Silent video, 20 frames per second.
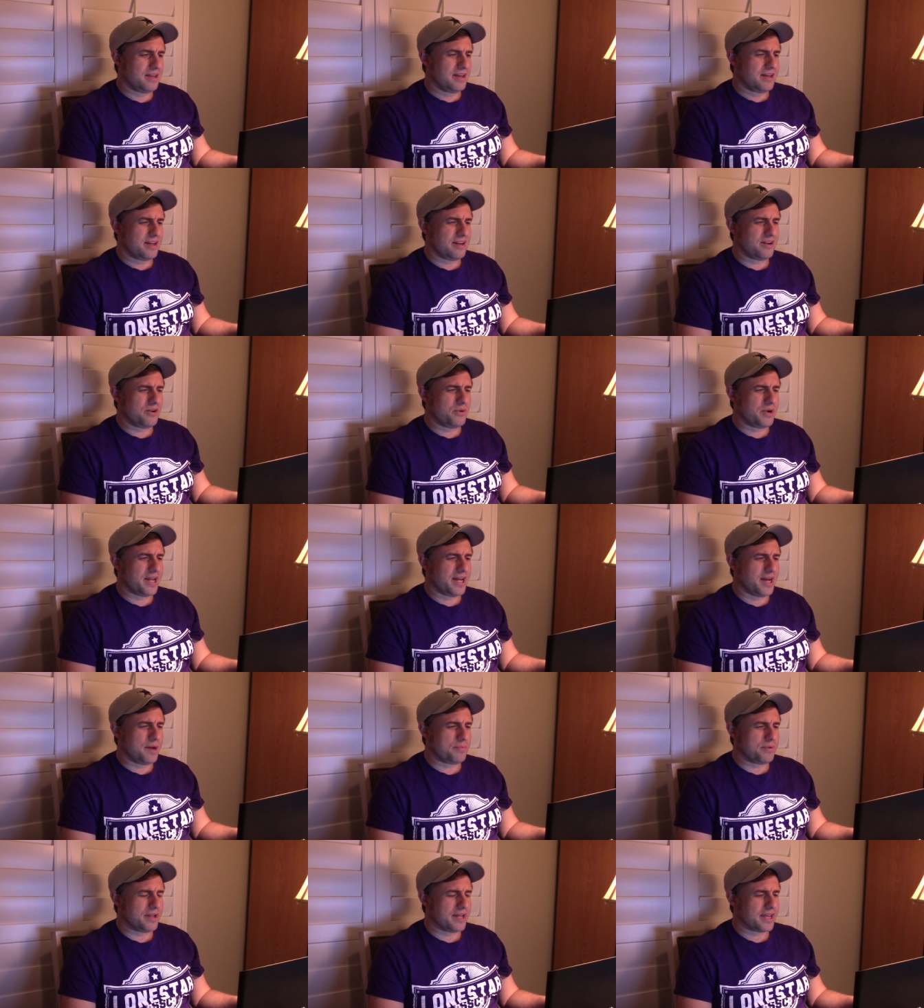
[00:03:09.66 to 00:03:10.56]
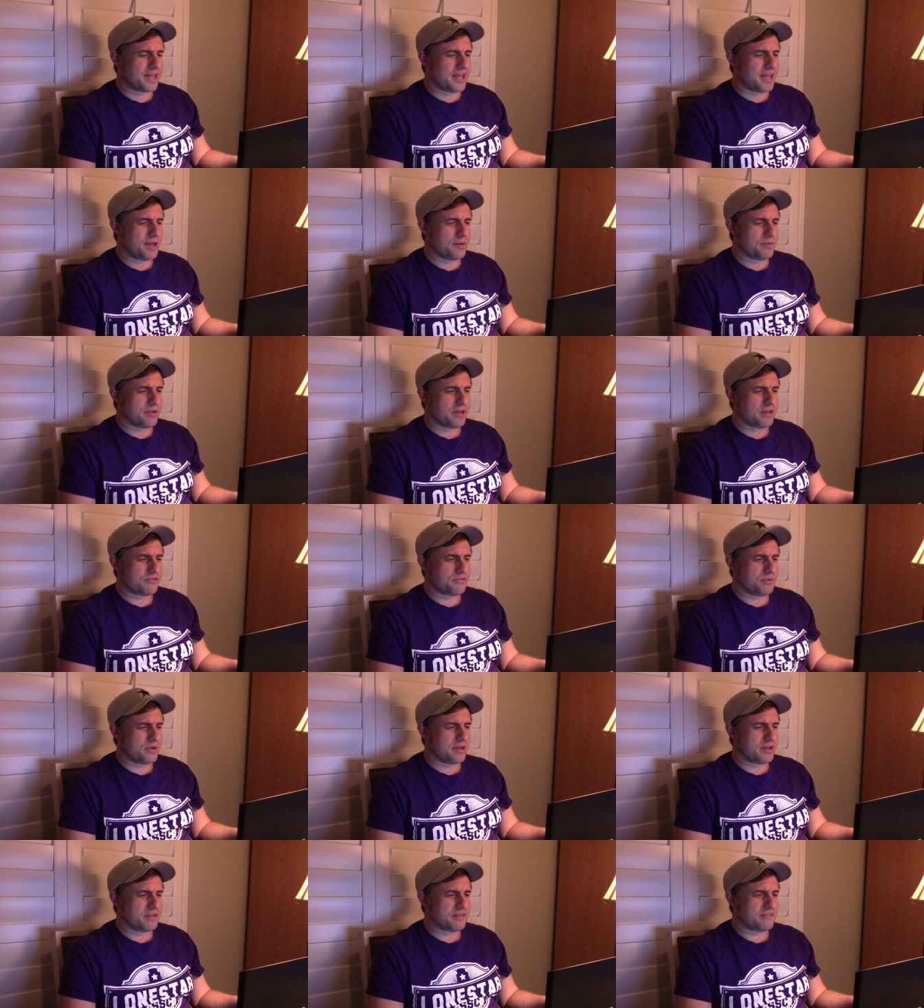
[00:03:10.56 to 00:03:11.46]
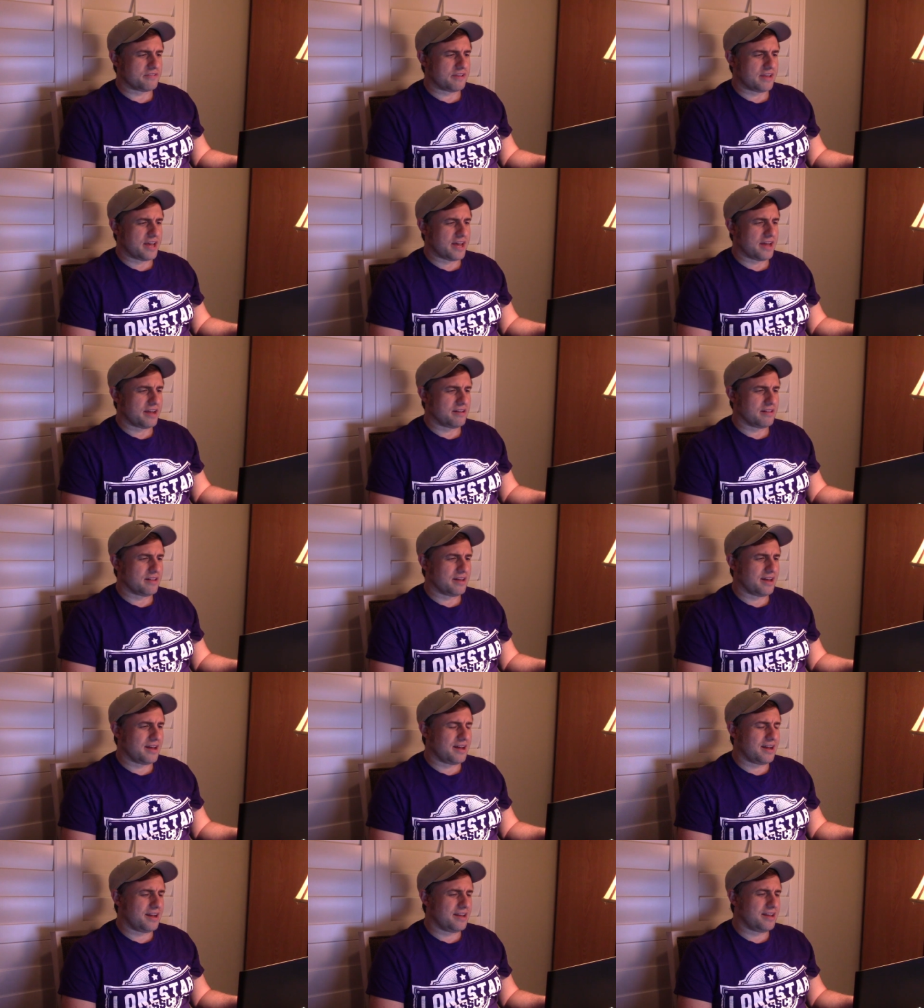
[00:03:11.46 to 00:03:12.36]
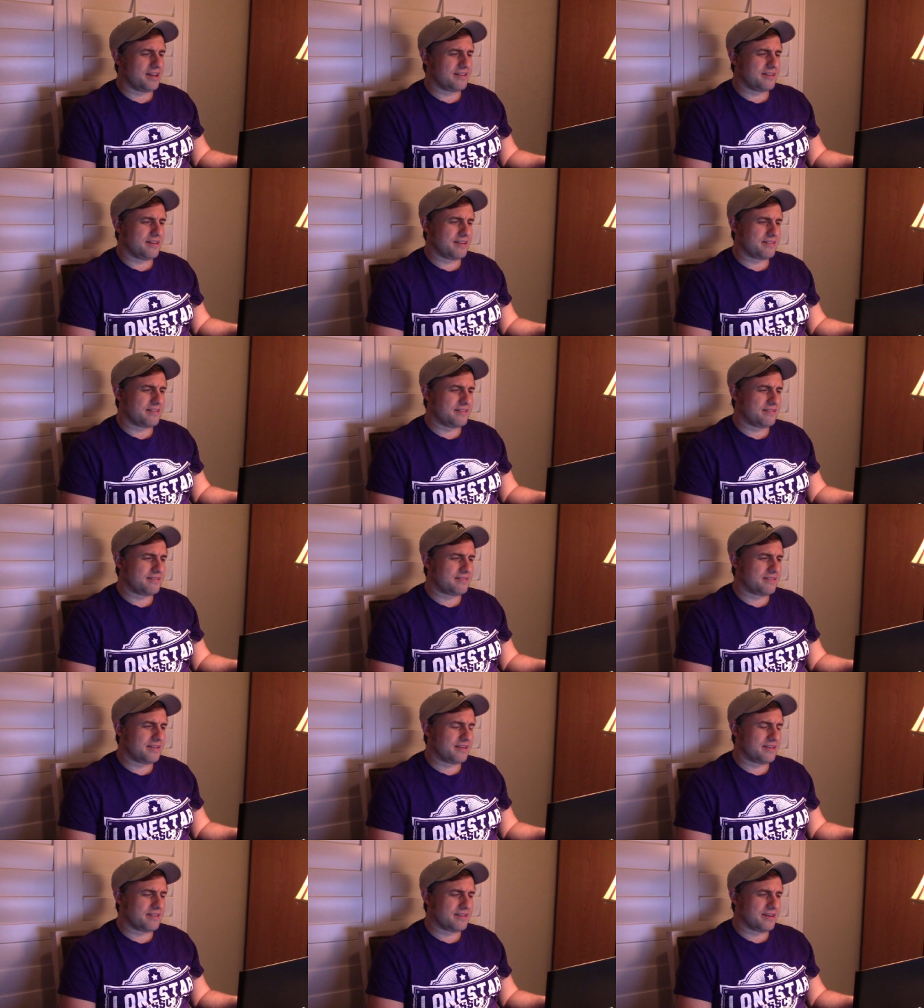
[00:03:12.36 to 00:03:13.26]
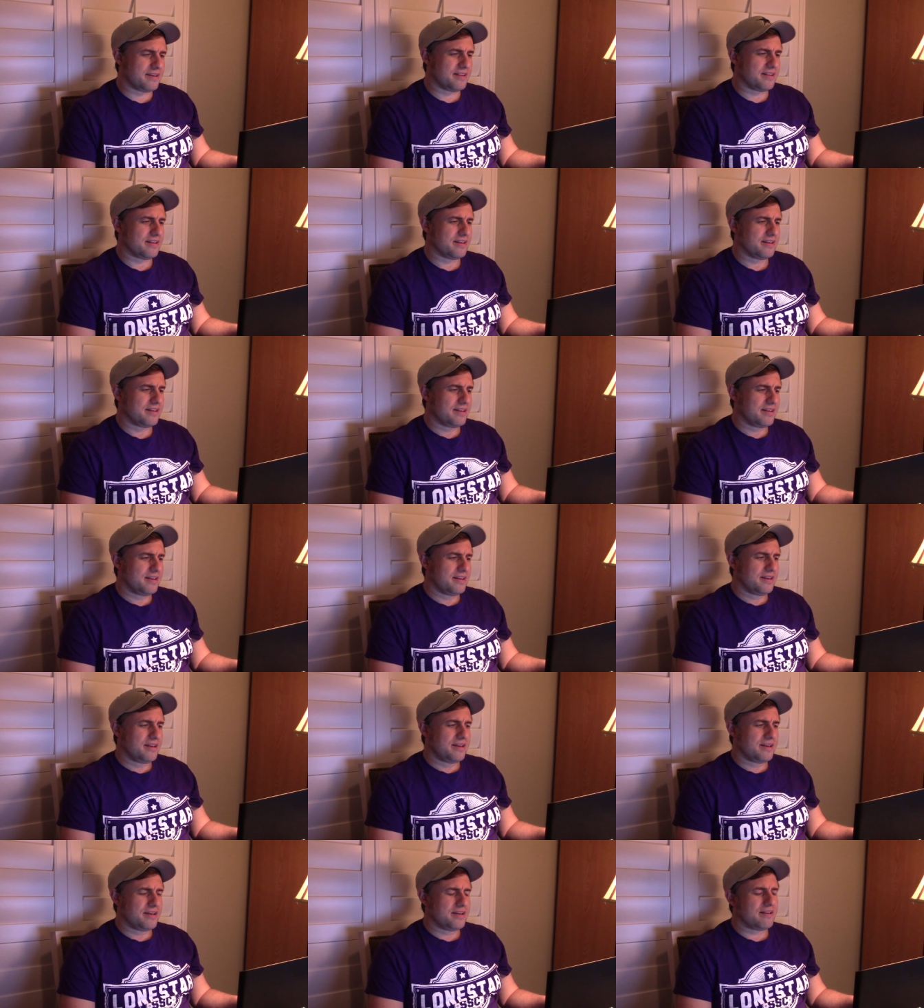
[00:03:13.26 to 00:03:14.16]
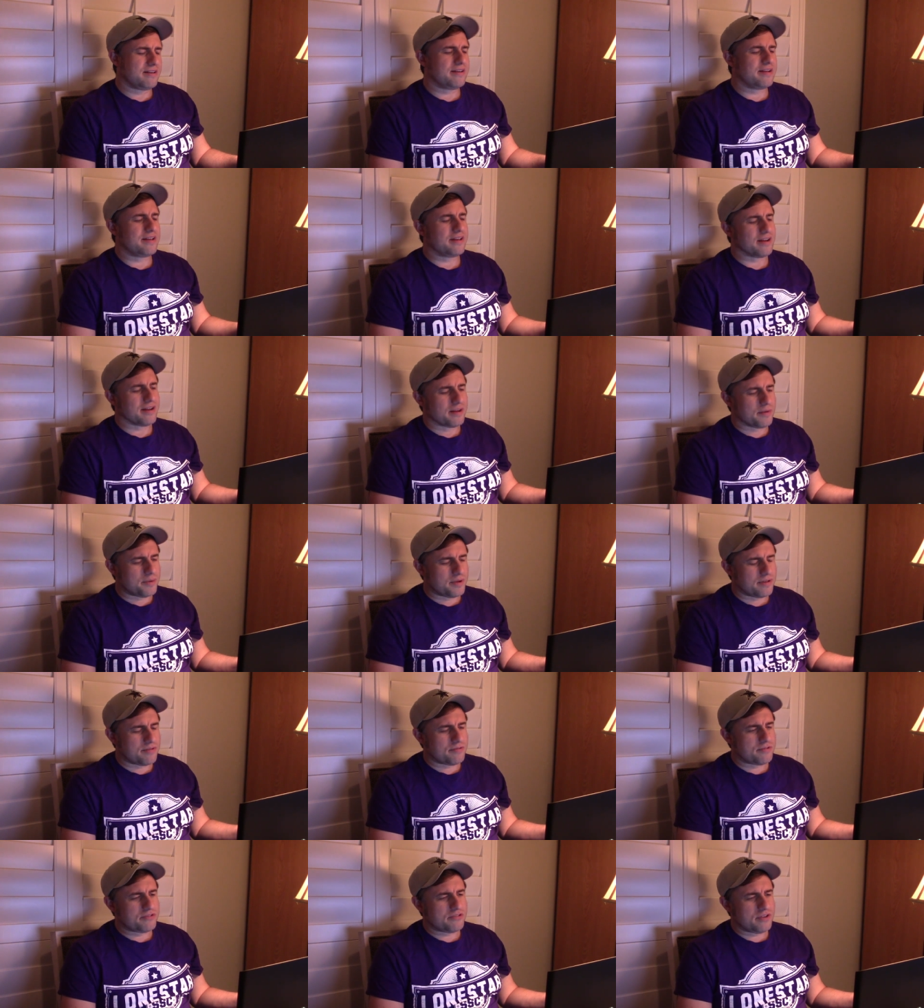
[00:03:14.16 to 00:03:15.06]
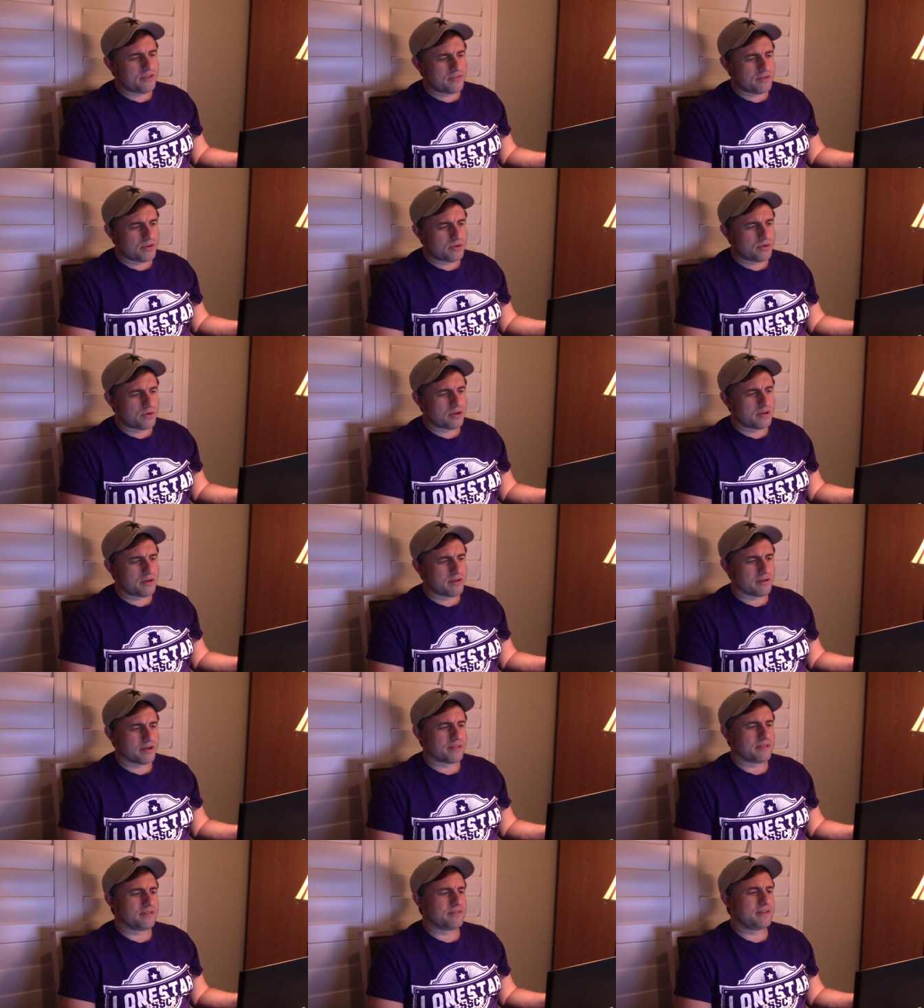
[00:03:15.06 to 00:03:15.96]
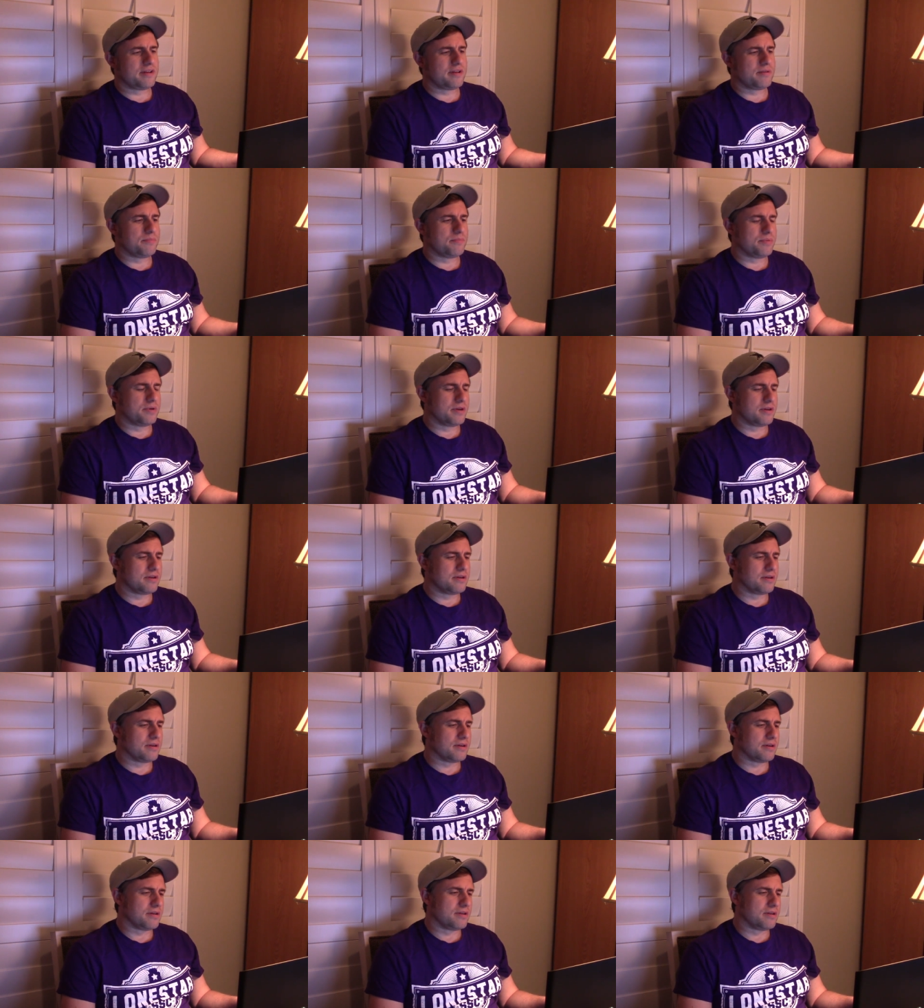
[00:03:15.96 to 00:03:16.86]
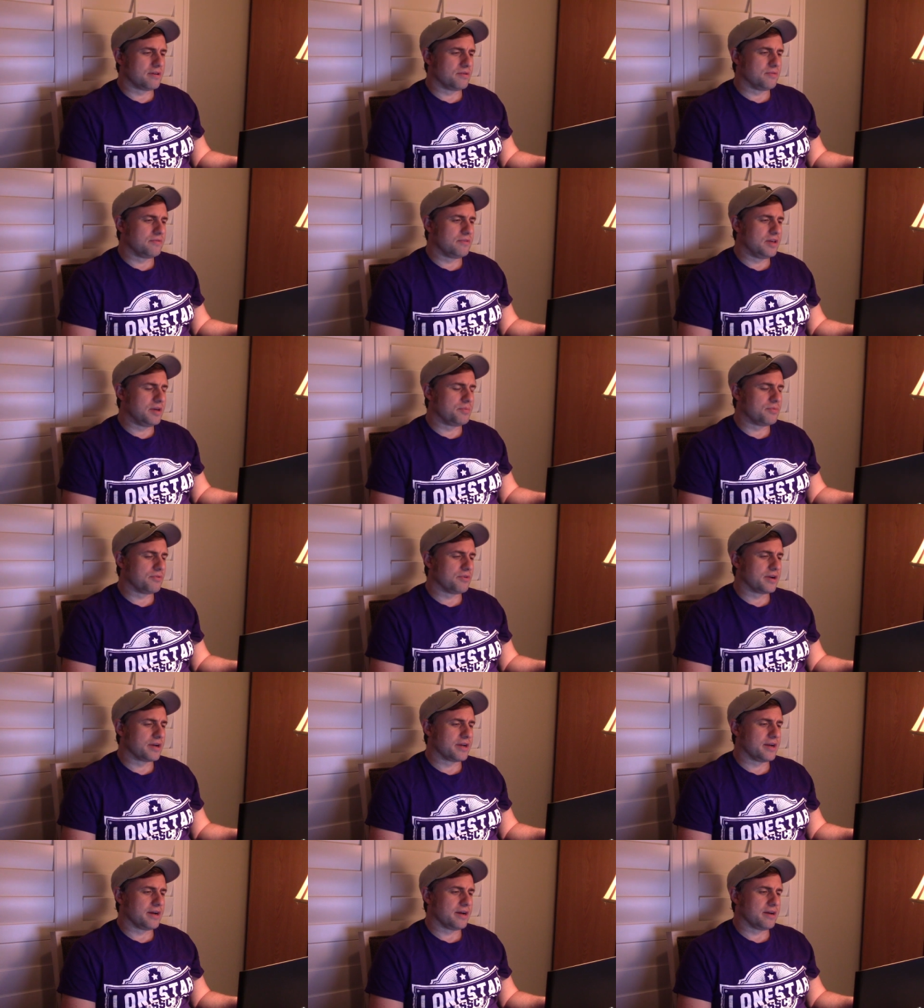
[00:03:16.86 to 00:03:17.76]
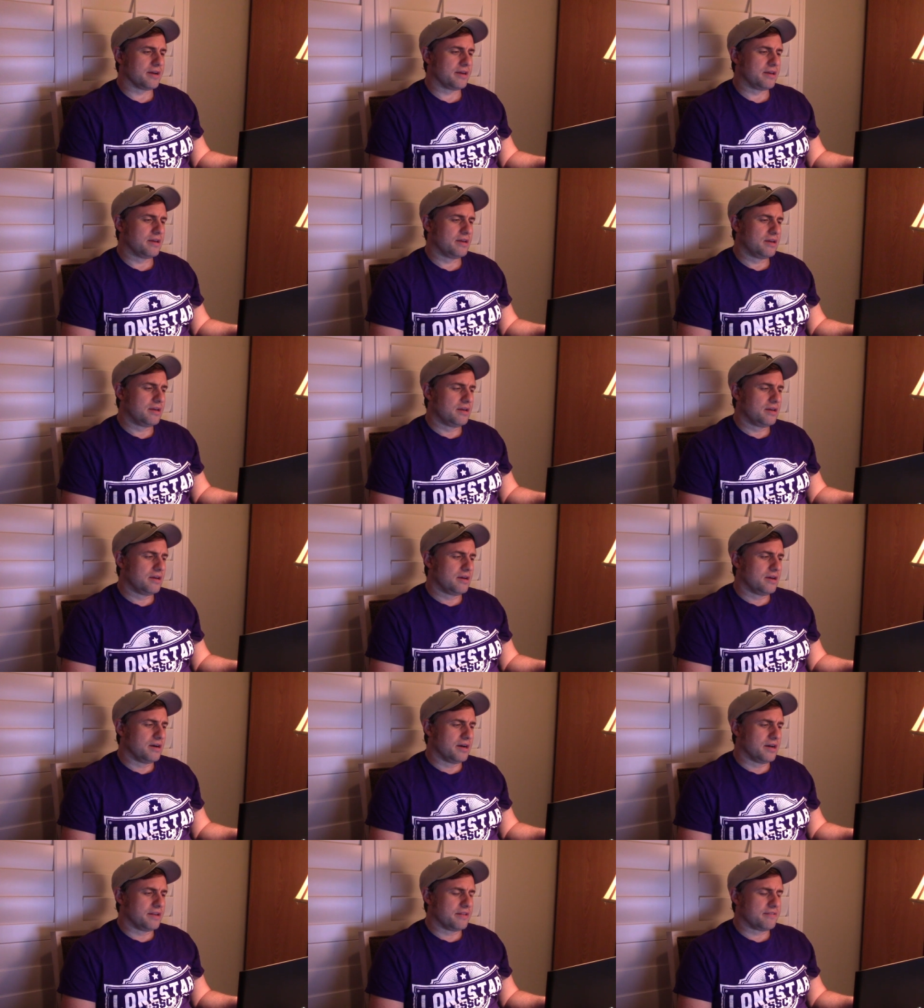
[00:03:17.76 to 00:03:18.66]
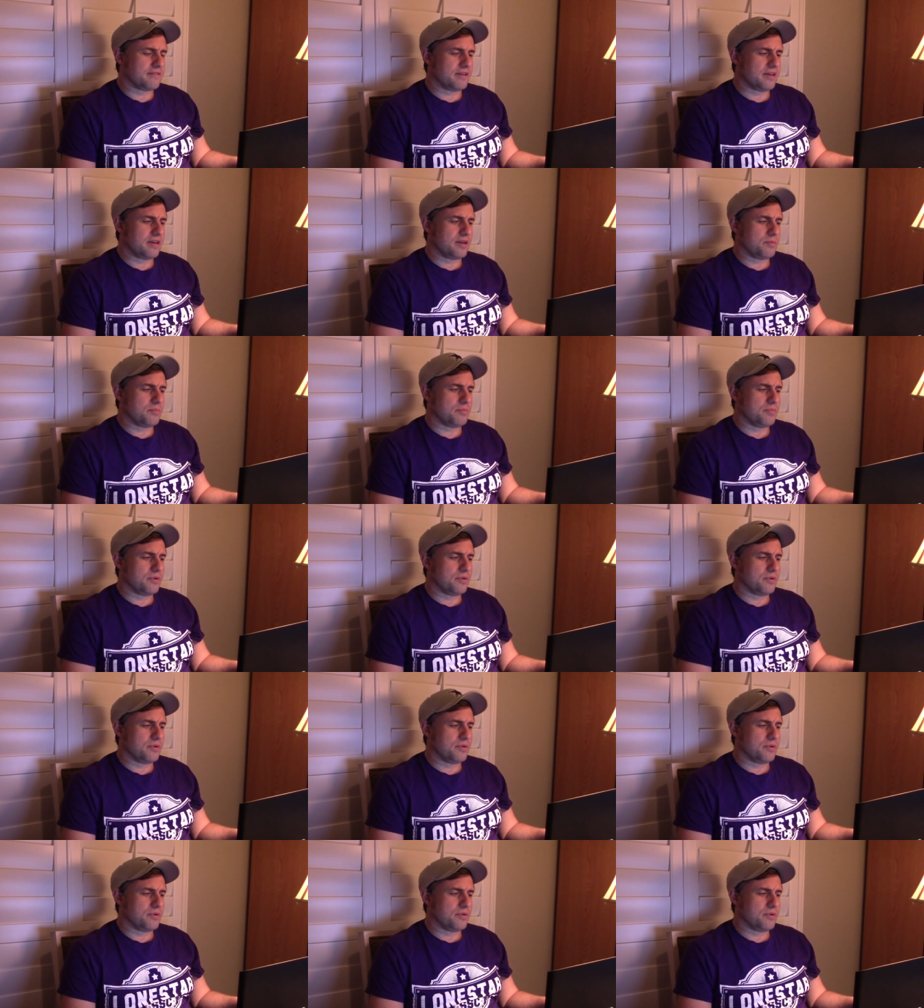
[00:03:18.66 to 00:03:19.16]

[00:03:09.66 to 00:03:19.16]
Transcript: don't know what happened that game last week in Seattle. I just think that, you know, yeah, I mean, receiving core, all right, there's not a big, you know, deep threat guy on the team.